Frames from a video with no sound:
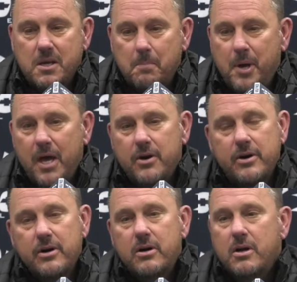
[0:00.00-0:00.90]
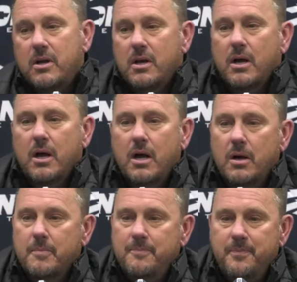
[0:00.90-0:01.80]
competitor.
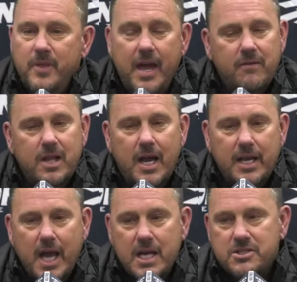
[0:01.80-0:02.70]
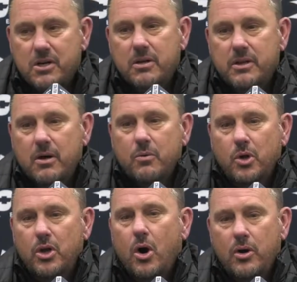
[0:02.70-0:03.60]
They have a lot of guys that are
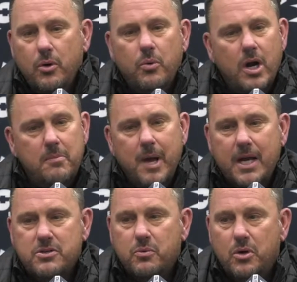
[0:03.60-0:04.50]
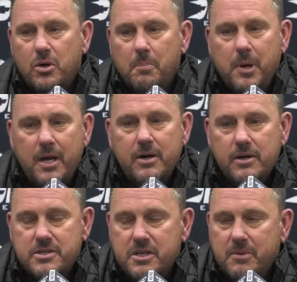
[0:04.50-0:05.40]
really hard. Their running backs are real
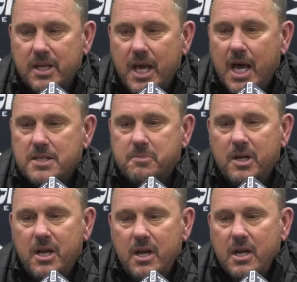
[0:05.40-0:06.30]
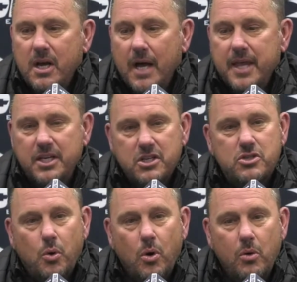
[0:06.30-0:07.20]
competitors, some of the guys. But I think
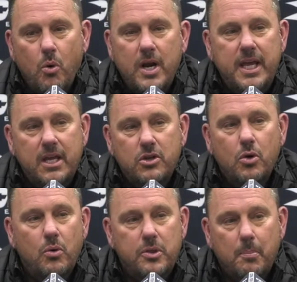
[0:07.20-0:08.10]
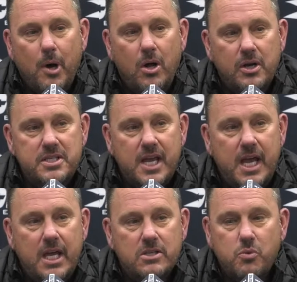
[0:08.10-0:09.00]
just Torrey, what he can do with the ball in his
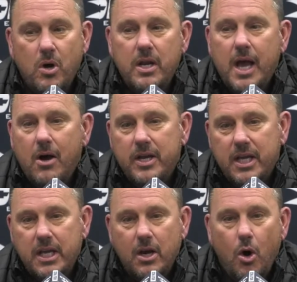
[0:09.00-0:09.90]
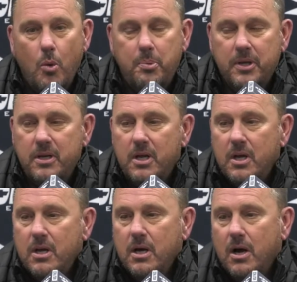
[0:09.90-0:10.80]
hands, how he can get open,
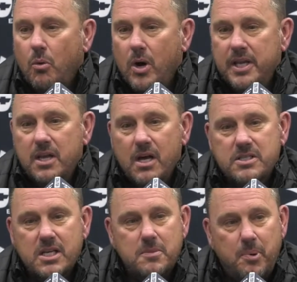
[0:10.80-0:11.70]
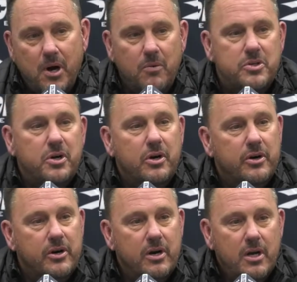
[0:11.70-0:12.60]
what he does as a punt
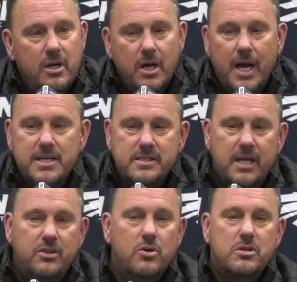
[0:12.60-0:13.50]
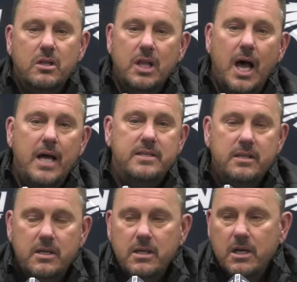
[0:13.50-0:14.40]
returner. I just think there's a
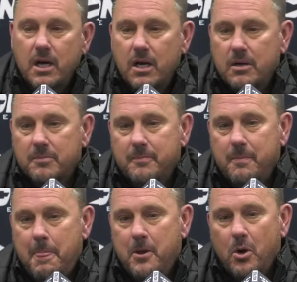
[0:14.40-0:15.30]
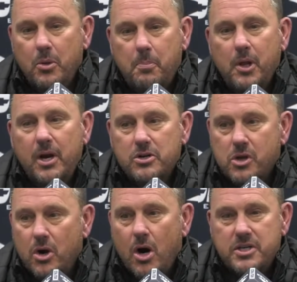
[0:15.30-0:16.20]
lot. The
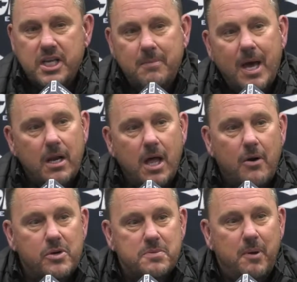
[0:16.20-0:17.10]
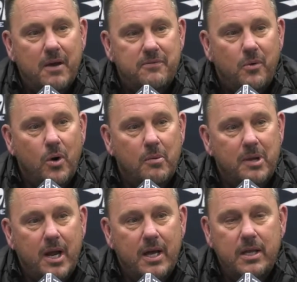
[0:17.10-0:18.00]
players on our team had a lot of respect for
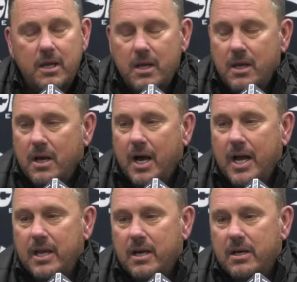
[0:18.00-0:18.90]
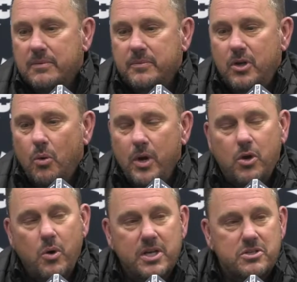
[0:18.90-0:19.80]
him, and
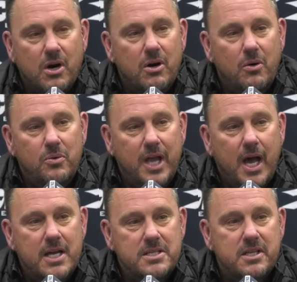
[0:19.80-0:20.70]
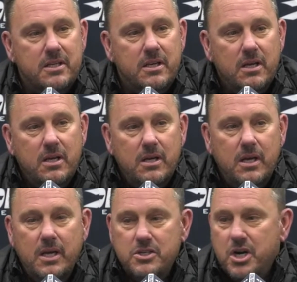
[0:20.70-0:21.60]
we quiz our own guys and
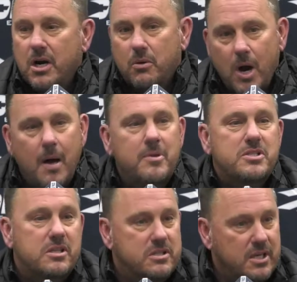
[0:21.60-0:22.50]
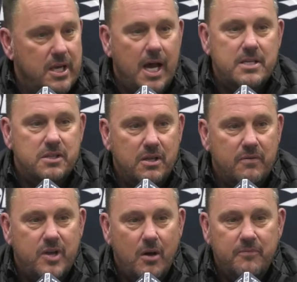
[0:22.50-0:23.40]
Jarek Robinsons and guys that
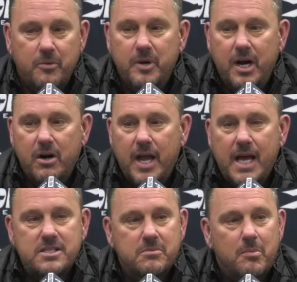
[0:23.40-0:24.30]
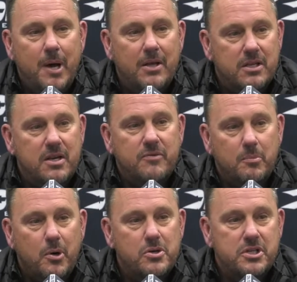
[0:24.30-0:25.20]
have come from there and asked them about the
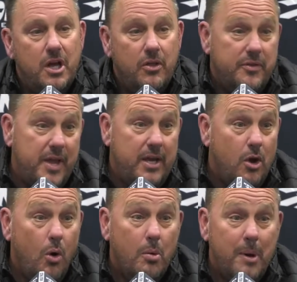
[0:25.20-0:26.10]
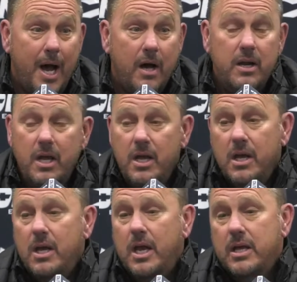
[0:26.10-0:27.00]
different personnel that they know about,
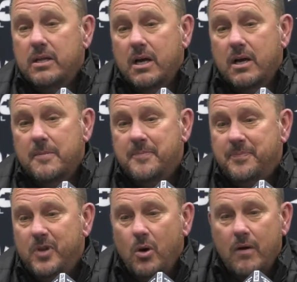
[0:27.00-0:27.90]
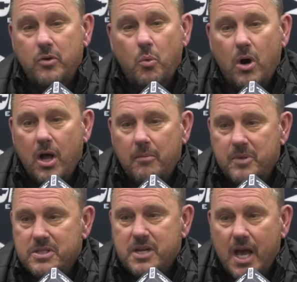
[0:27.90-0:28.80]
and every one of
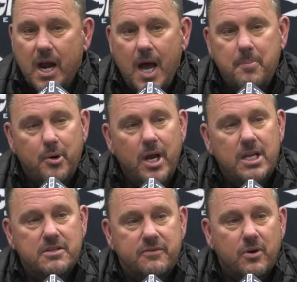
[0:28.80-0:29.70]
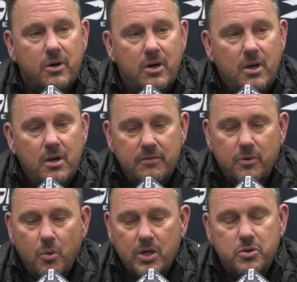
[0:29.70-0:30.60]
them has got high praise for
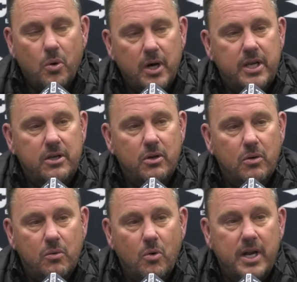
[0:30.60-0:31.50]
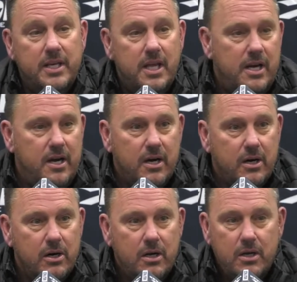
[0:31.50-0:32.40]
what Torrey can do and what he did
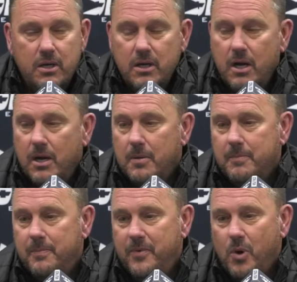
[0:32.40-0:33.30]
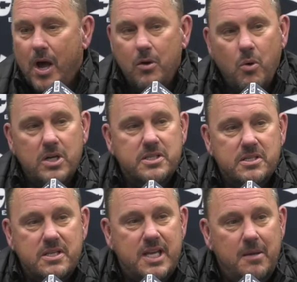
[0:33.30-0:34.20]
here, how he was
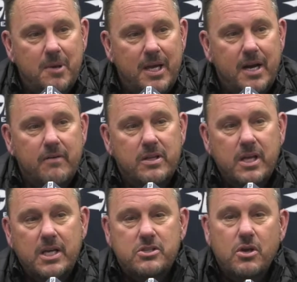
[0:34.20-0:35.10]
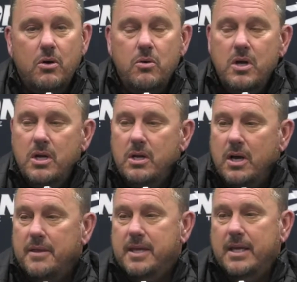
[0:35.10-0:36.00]
as a teammate and everything. So
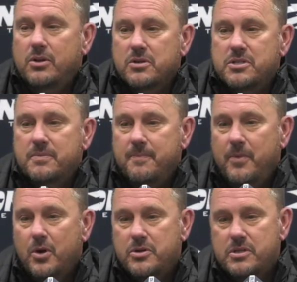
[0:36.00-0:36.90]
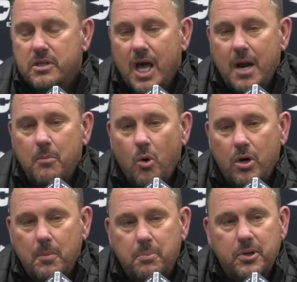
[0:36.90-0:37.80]
I think there's not a
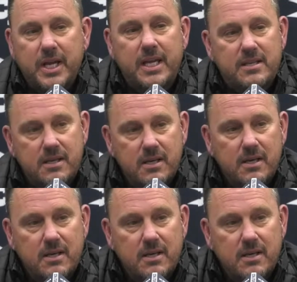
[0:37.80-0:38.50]
more complete